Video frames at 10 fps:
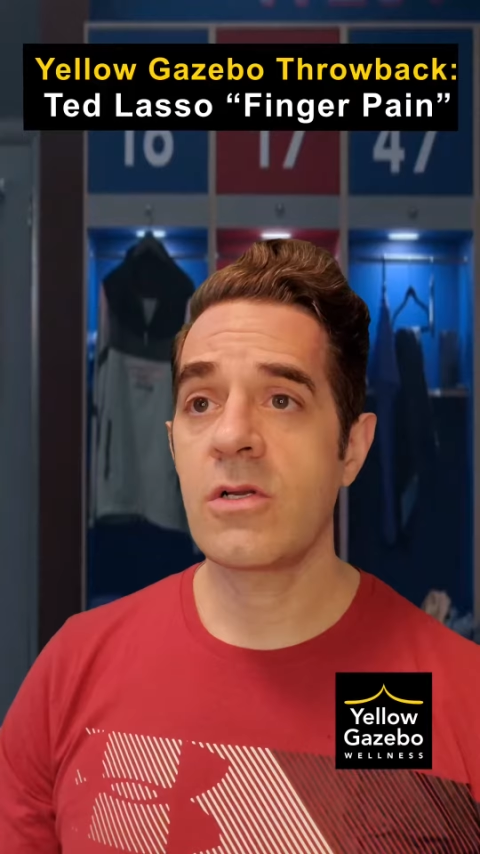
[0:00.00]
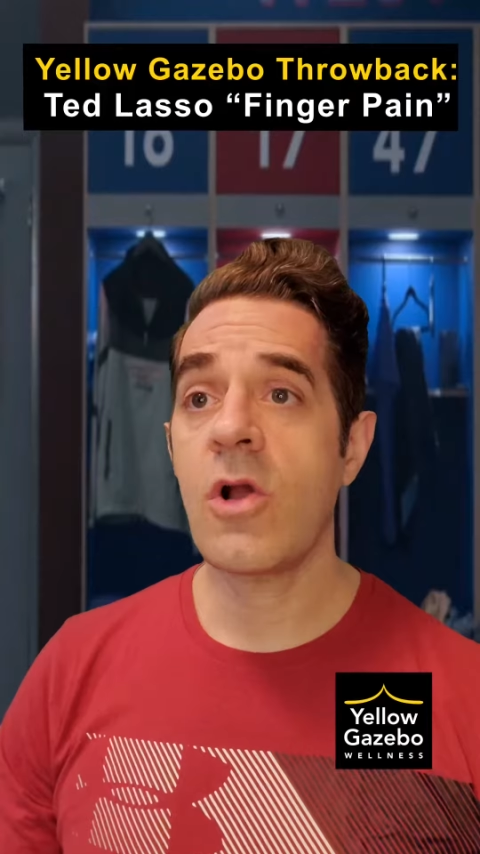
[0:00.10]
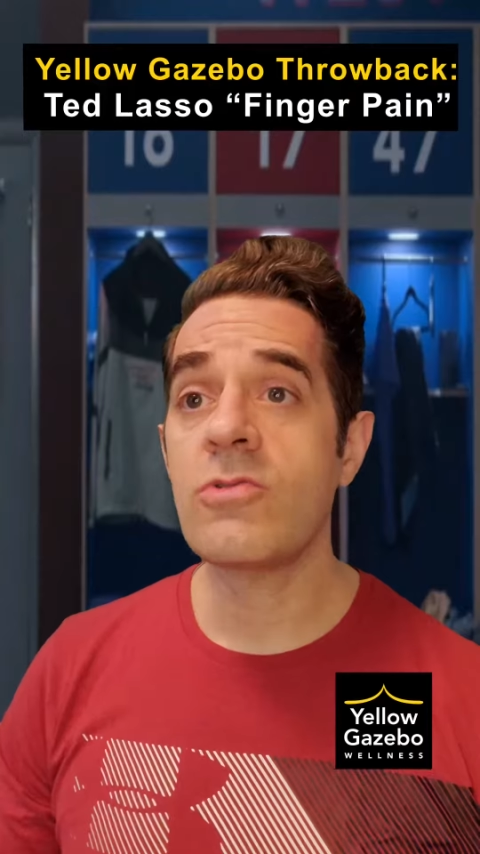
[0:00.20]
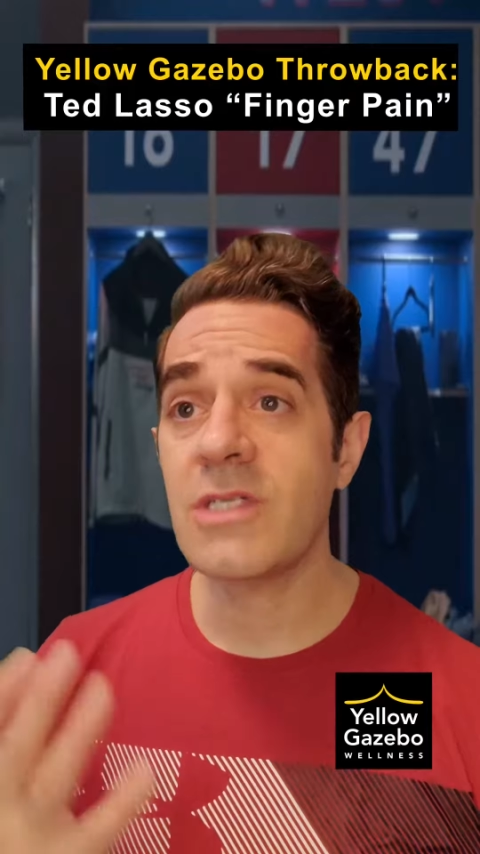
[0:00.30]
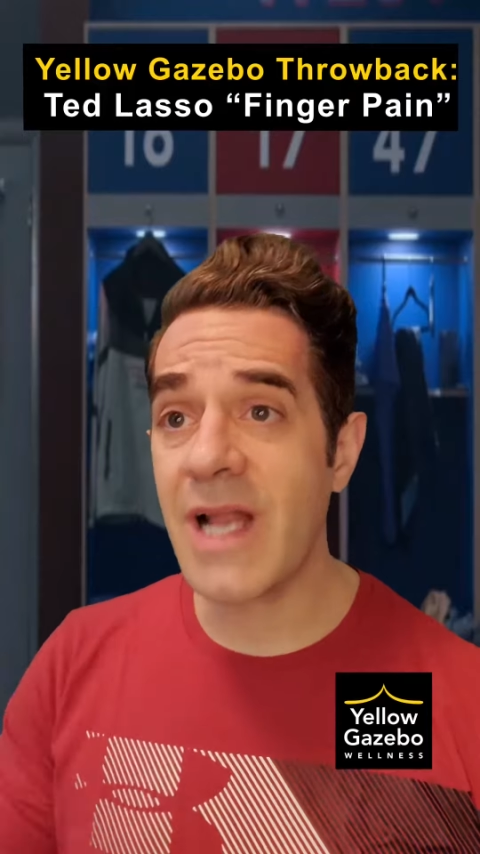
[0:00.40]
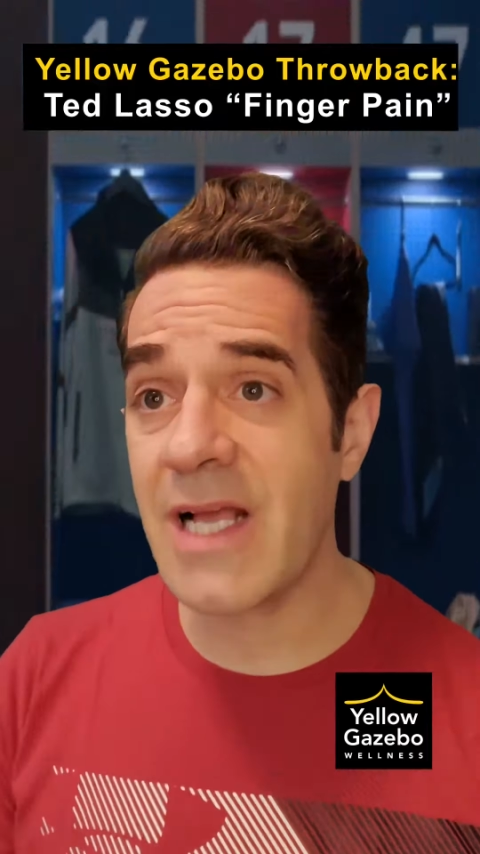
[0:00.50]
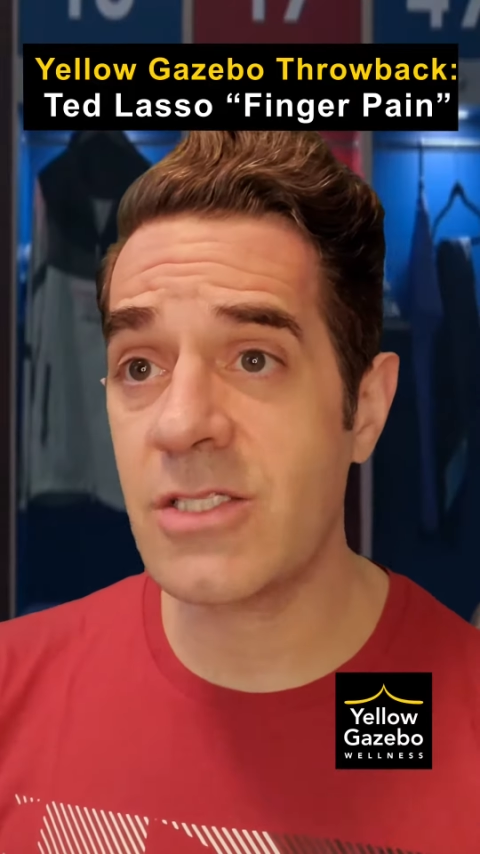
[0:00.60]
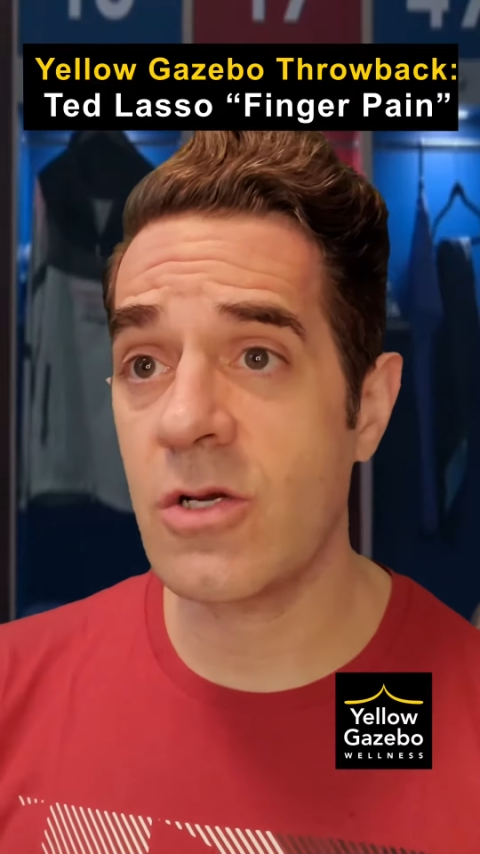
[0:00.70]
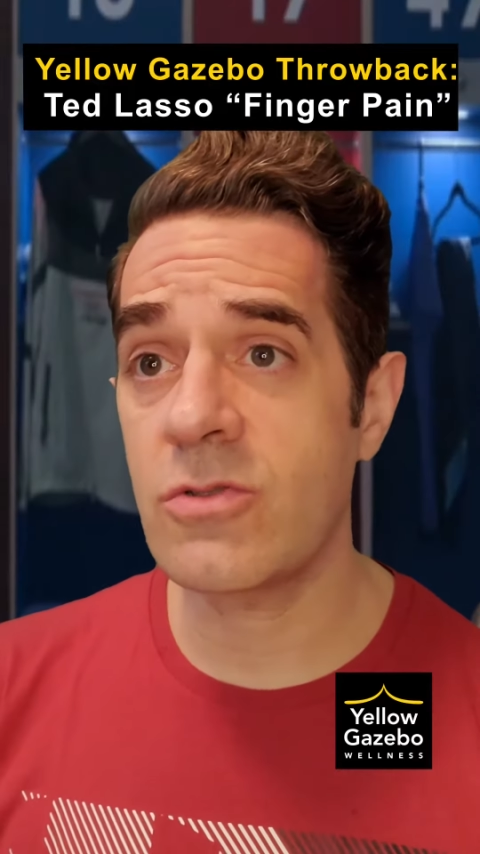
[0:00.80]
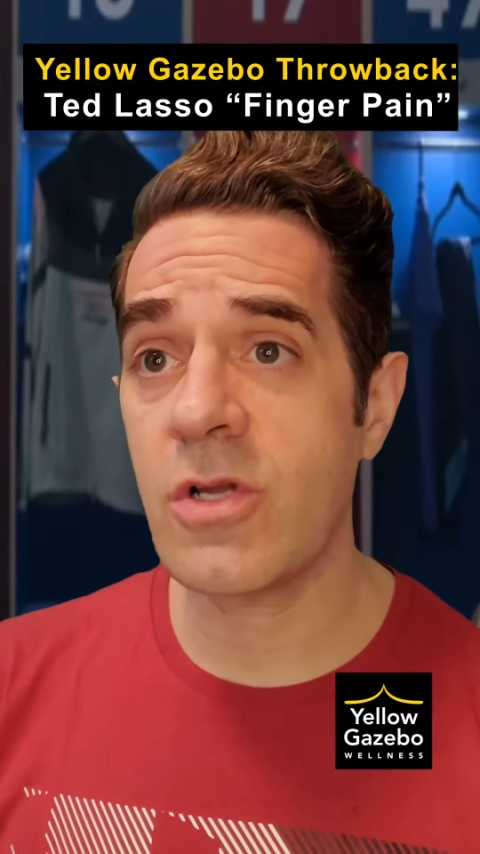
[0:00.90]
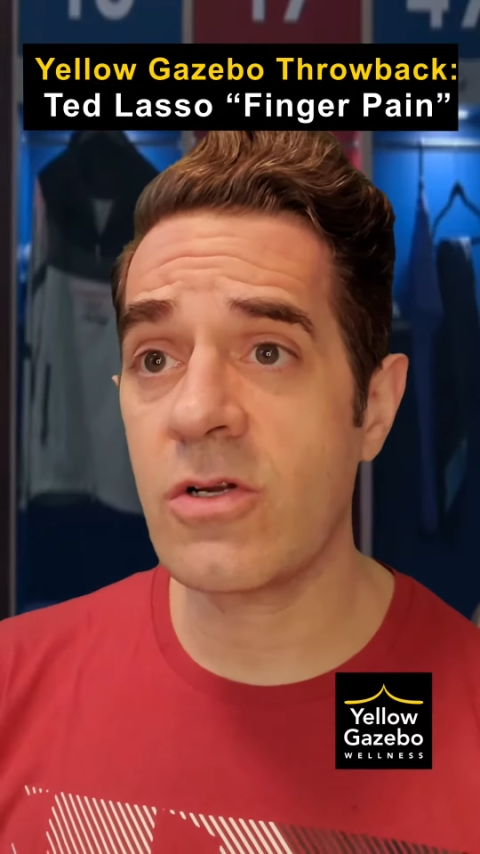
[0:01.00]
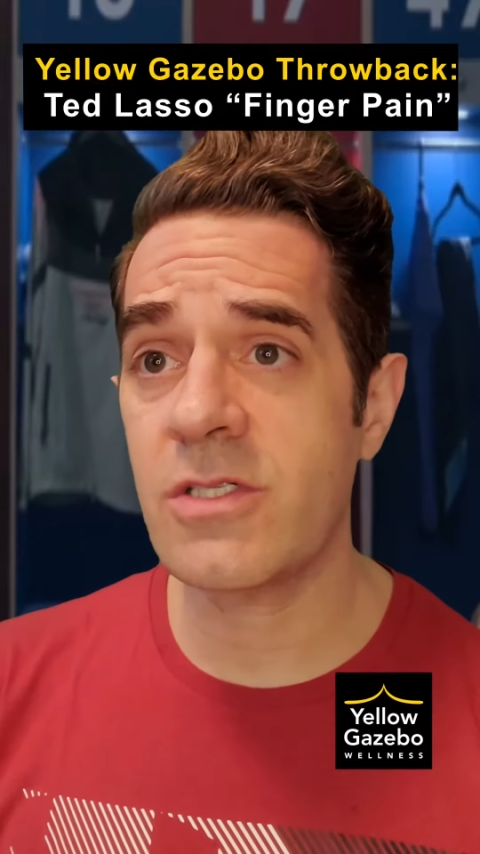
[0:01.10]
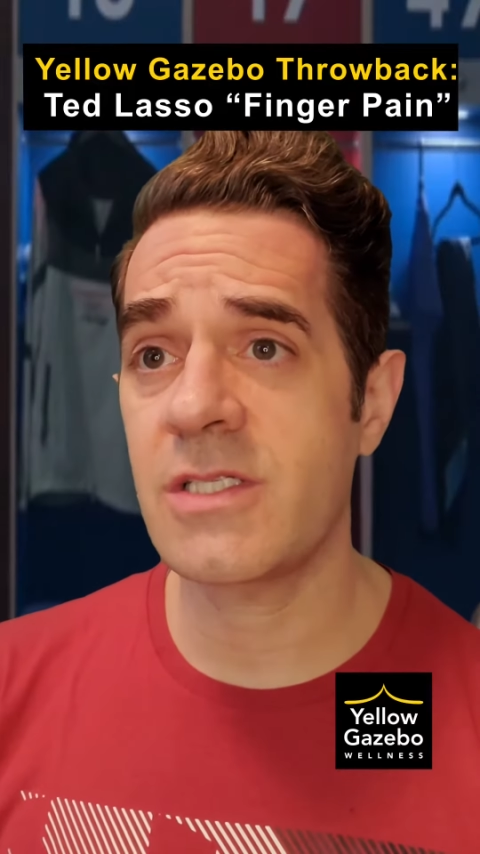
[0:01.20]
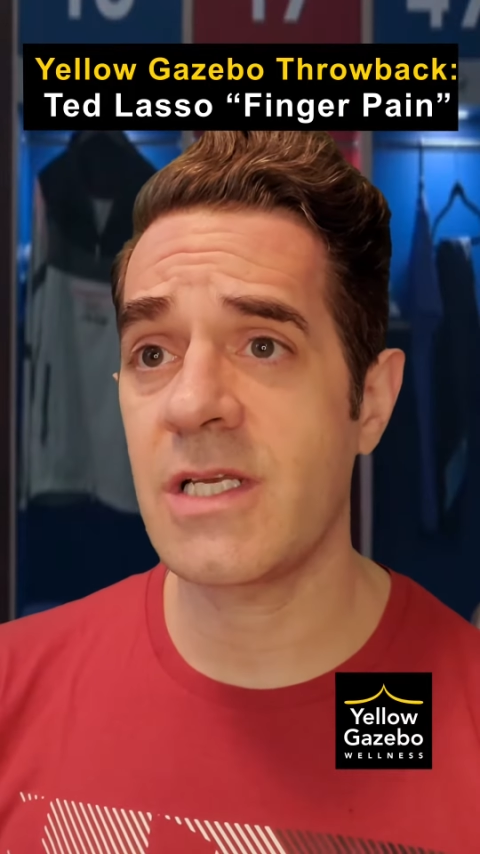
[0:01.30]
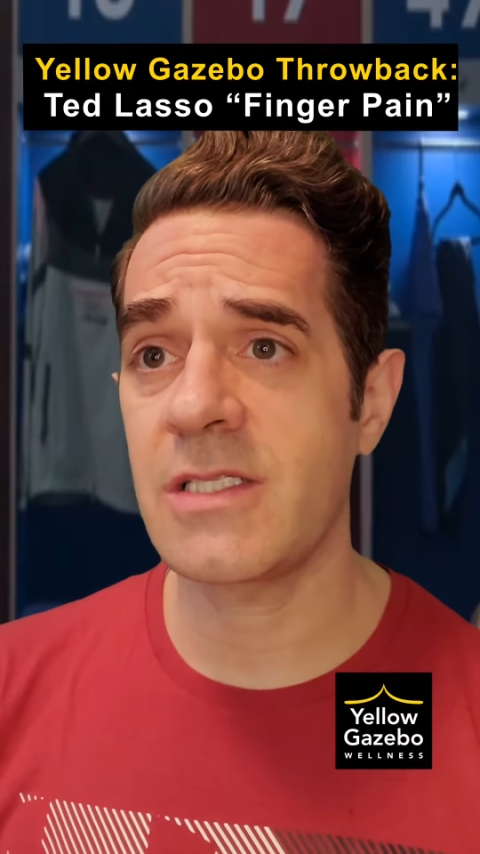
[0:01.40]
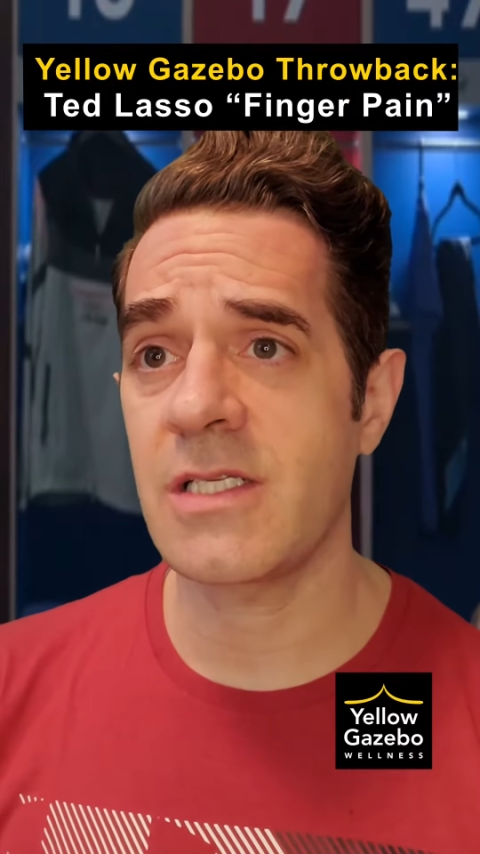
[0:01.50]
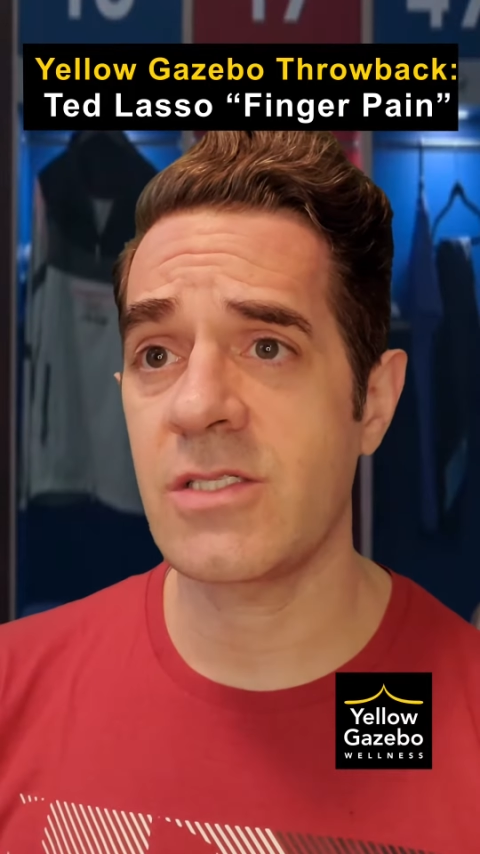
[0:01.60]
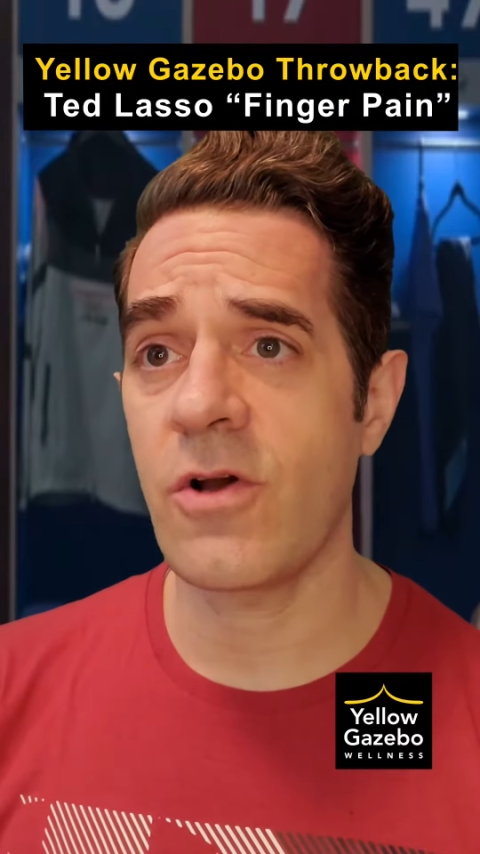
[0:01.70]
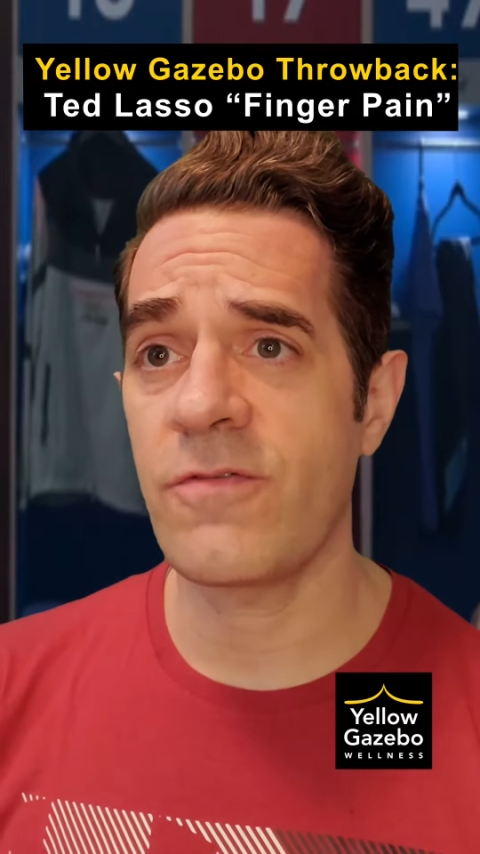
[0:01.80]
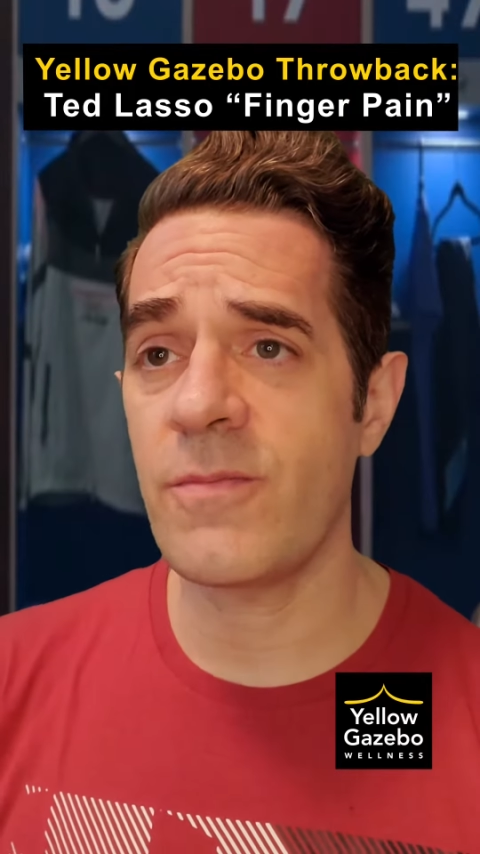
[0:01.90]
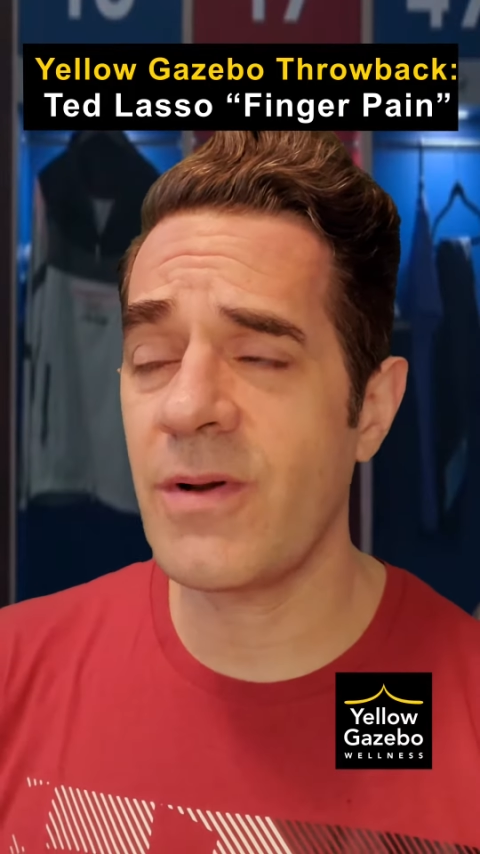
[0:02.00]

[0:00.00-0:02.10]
Coach Lasso, doctor says it's nothing,